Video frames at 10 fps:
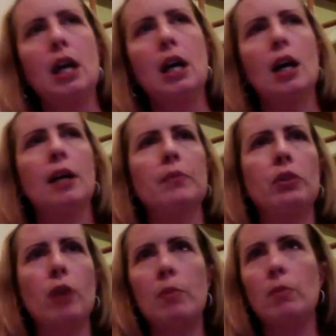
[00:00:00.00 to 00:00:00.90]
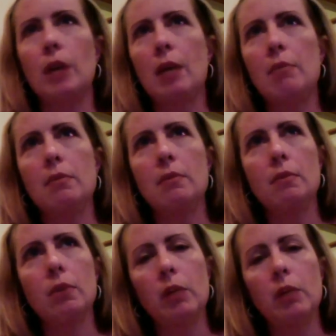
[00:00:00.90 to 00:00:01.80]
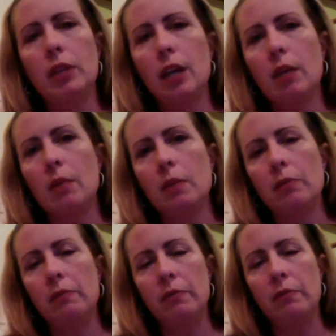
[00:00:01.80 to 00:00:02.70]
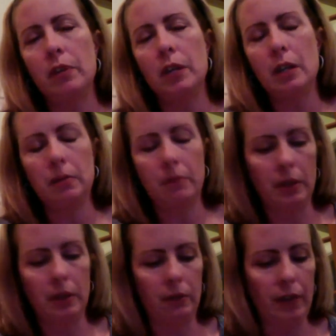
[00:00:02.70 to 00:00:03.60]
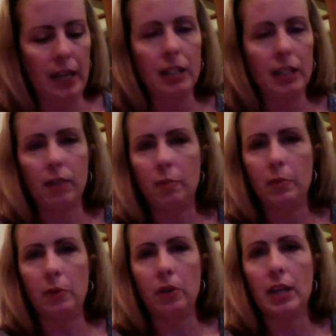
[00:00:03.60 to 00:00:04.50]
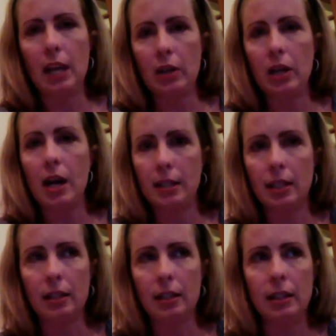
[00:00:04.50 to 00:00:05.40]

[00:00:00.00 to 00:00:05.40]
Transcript: Um, so I'm I'm working with them. I'm the uh, the face of Bergen County CASA,